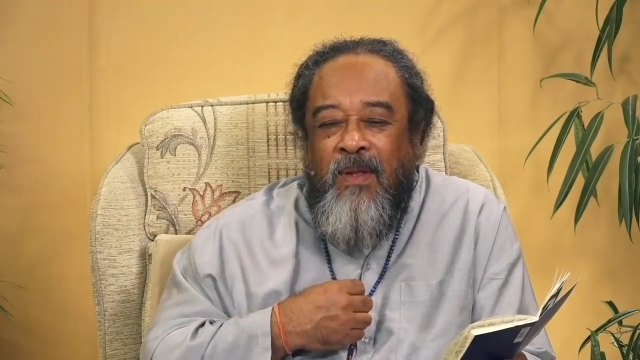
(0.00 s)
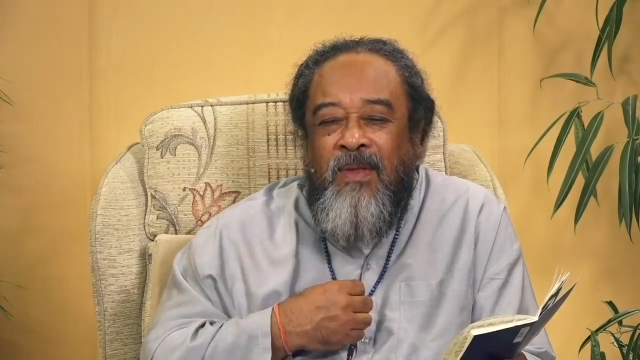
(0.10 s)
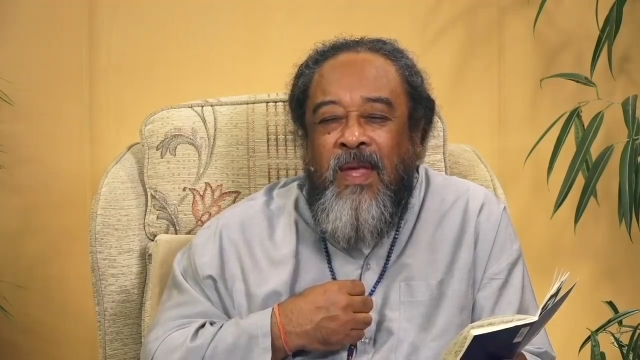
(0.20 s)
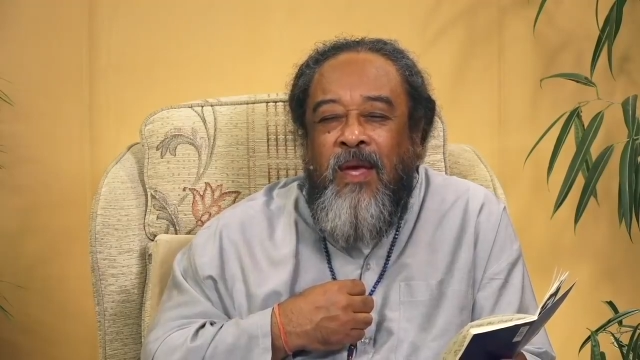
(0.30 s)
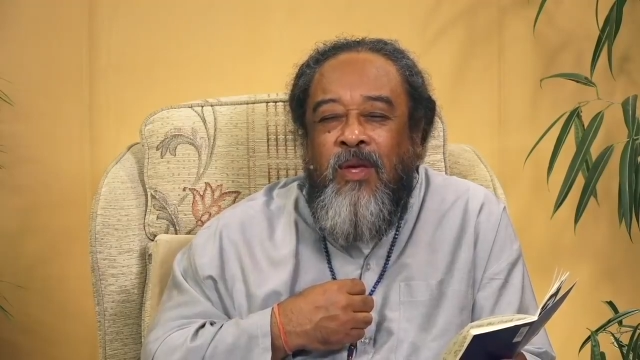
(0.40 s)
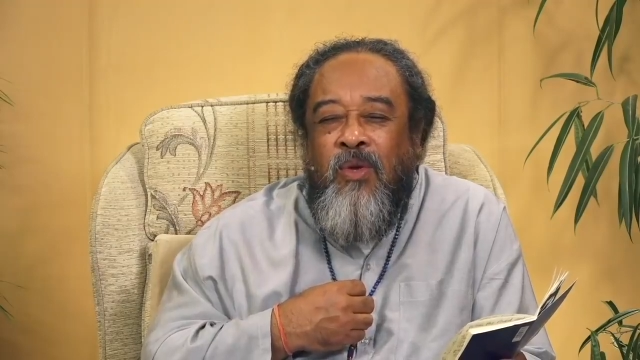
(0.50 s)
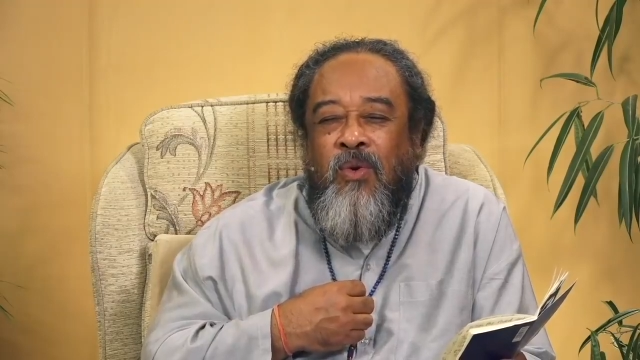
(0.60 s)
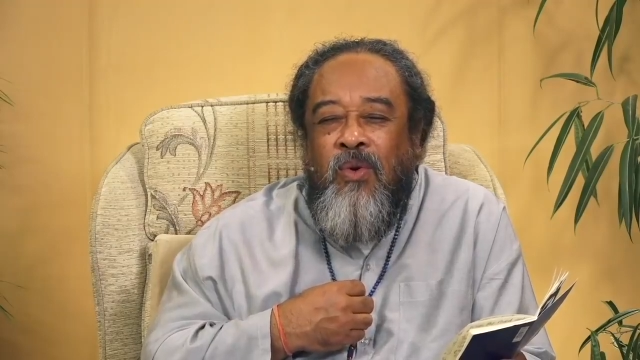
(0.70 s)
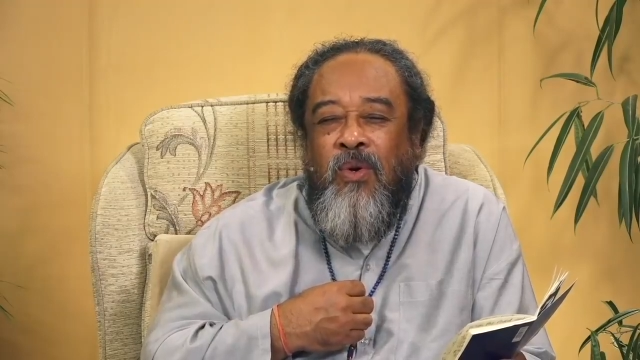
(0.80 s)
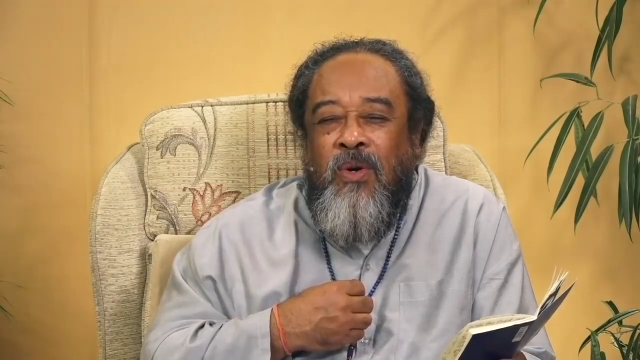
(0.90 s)
thank
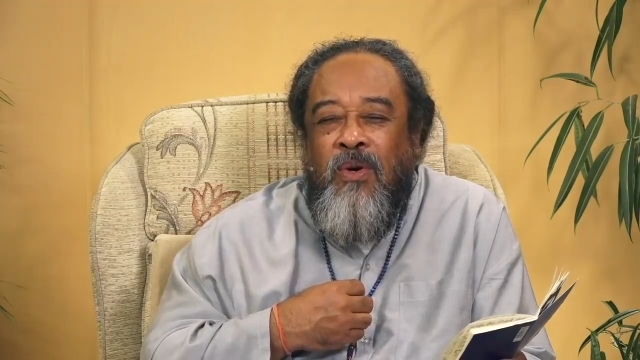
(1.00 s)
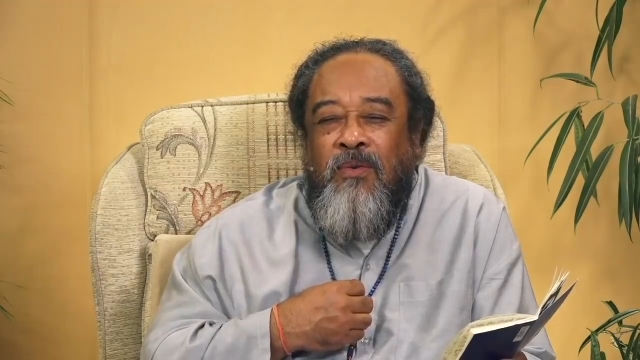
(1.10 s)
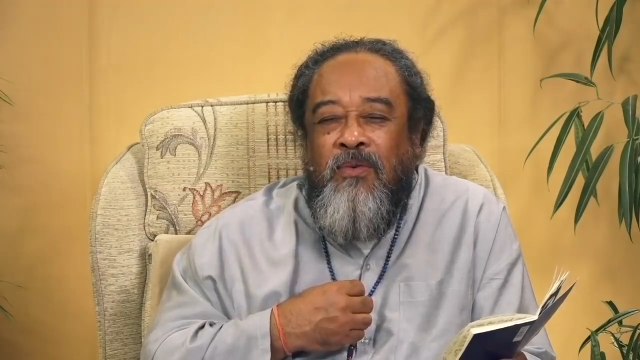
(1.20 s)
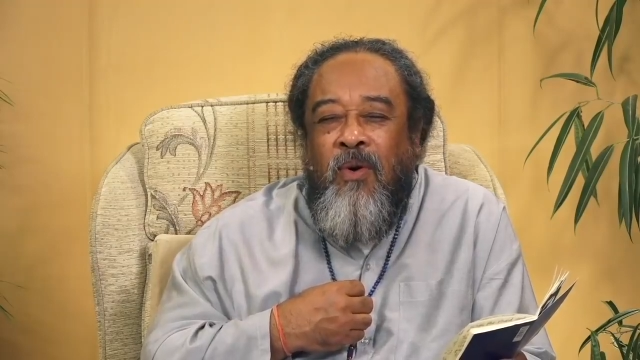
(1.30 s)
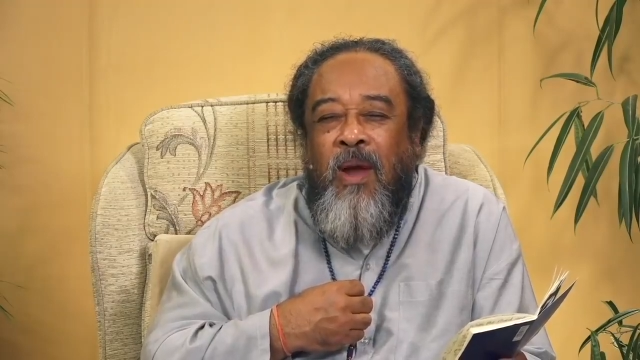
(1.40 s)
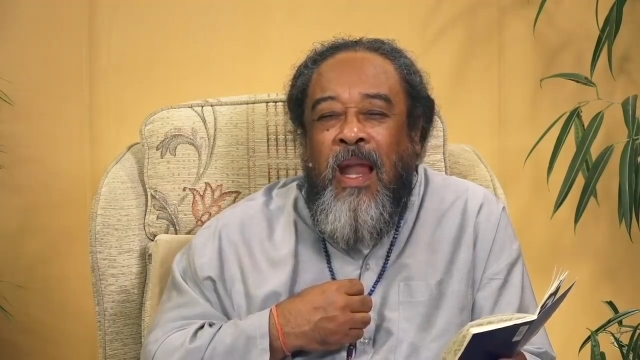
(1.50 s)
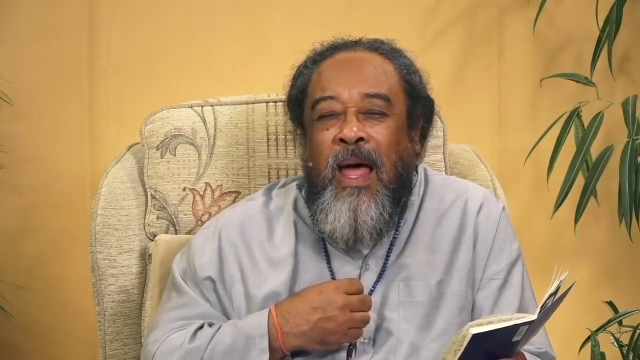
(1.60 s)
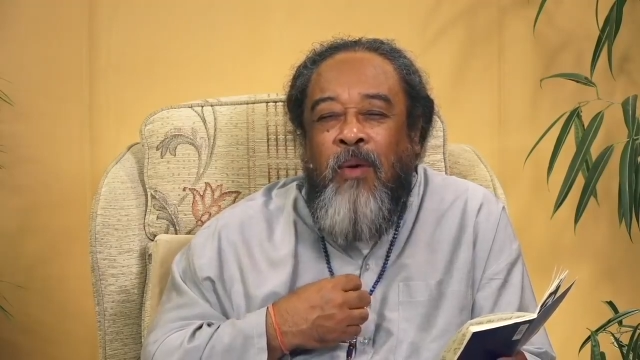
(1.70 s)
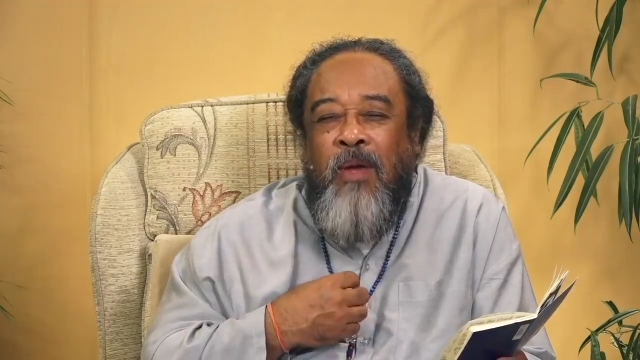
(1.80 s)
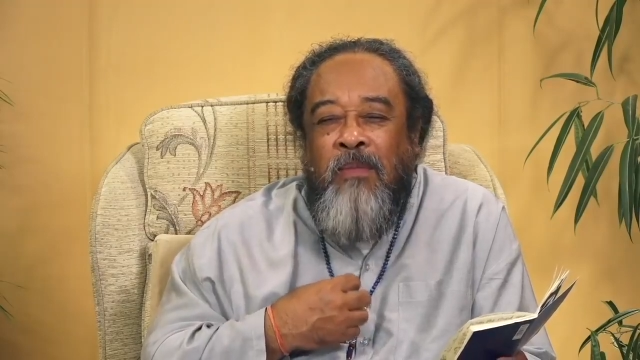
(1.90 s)
you for
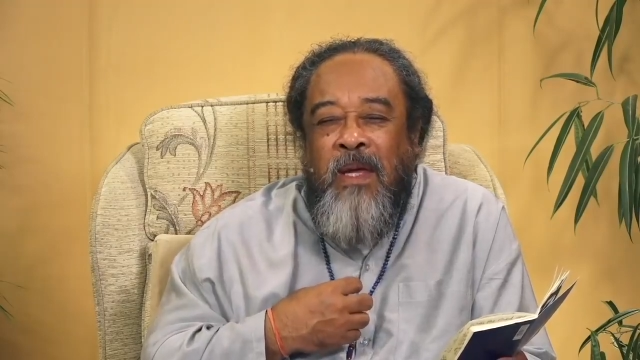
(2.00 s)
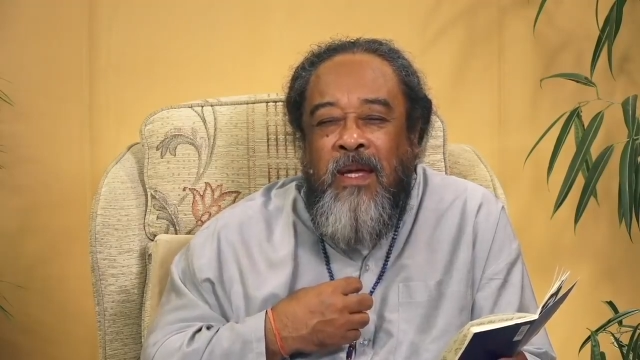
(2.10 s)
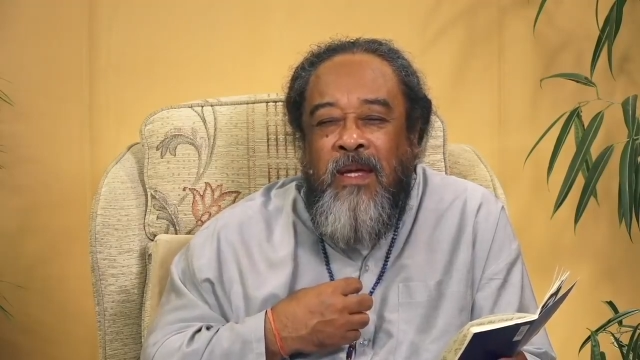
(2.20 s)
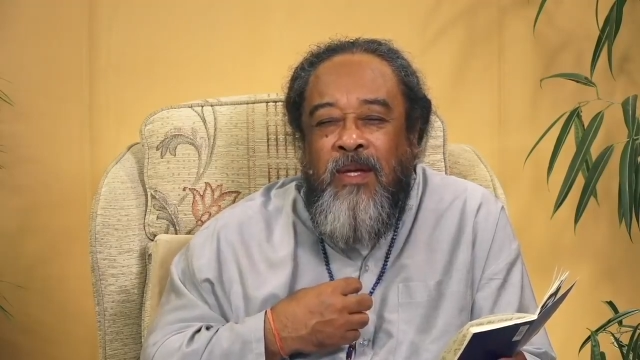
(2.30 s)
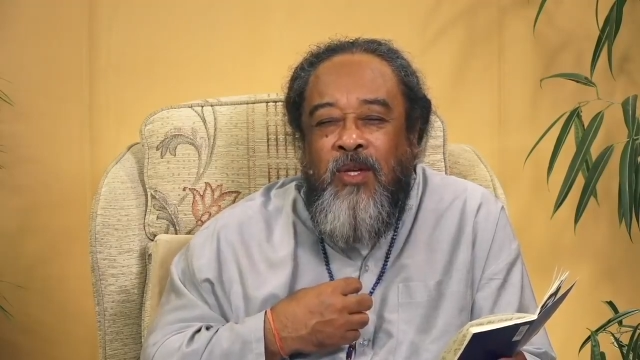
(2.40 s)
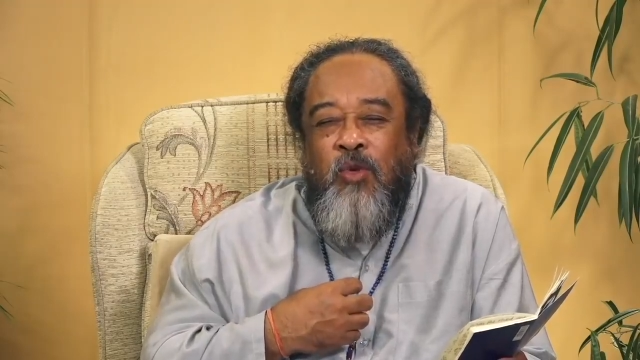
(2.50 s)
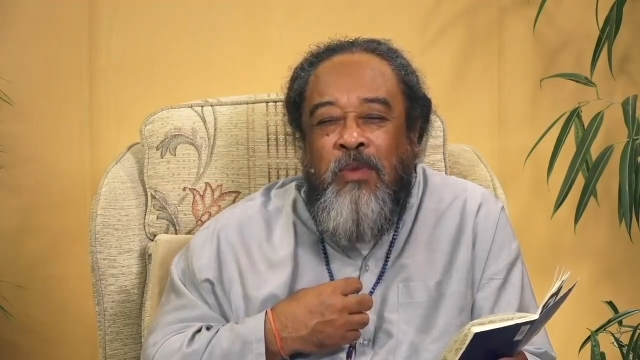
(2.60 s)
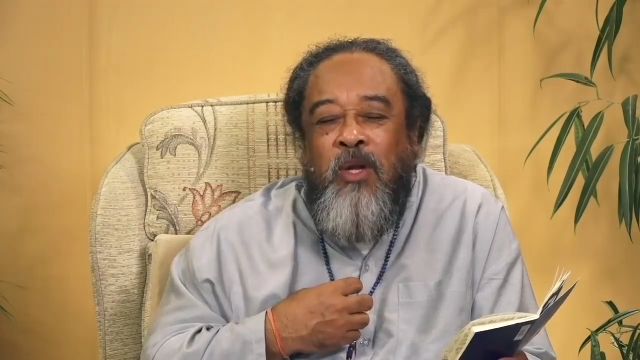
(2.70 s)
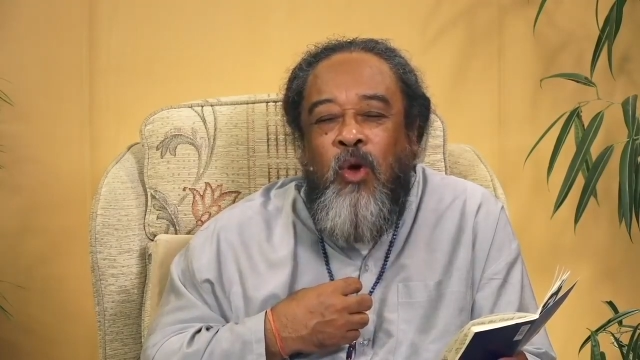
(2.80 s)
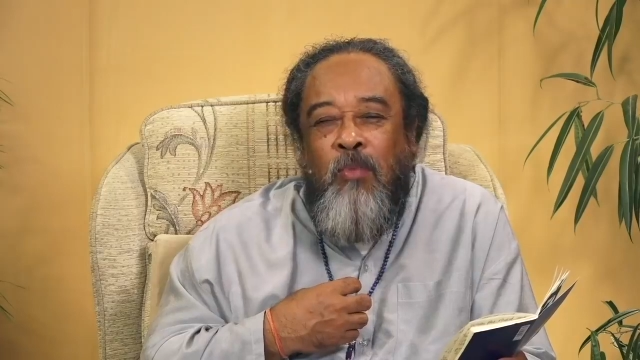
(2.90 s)
allowing me to
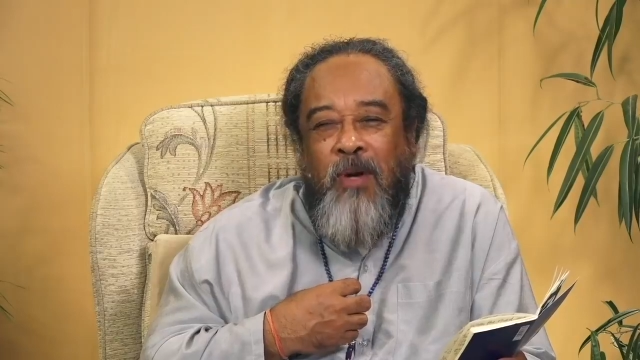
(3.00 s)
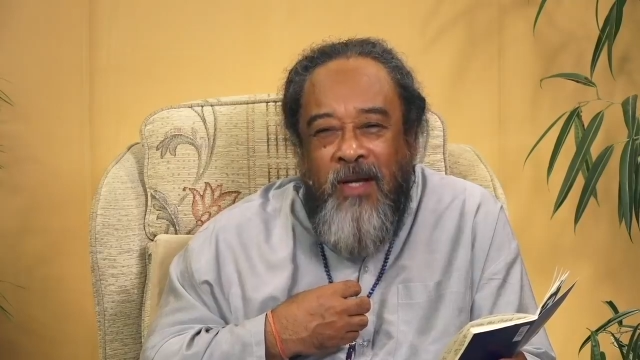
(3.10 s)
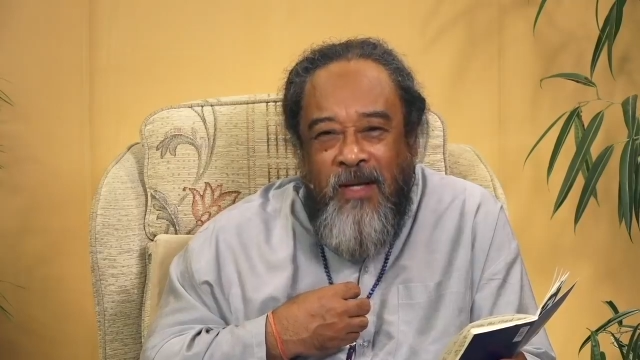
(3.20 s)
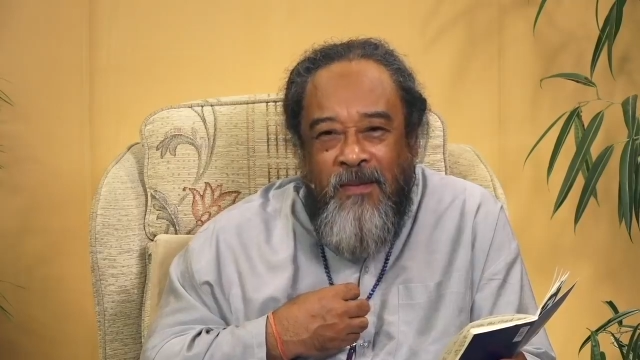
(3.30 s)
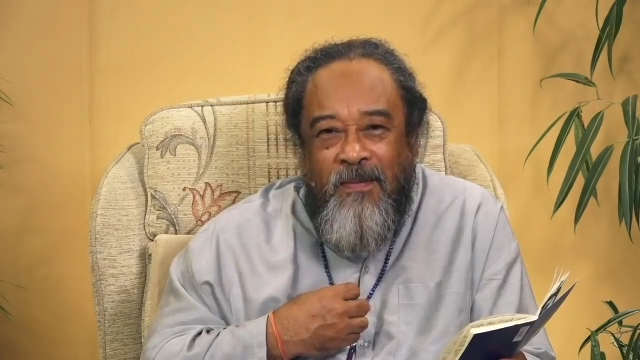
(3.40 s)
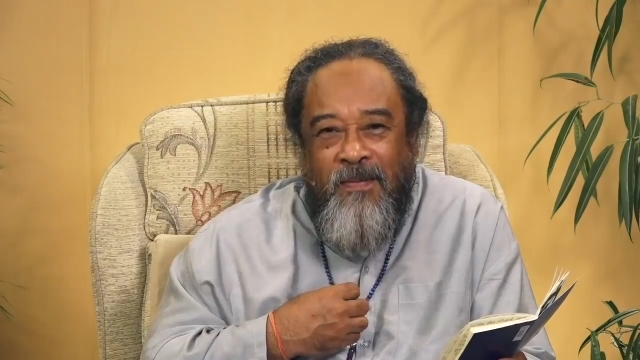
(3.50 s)
be nobody.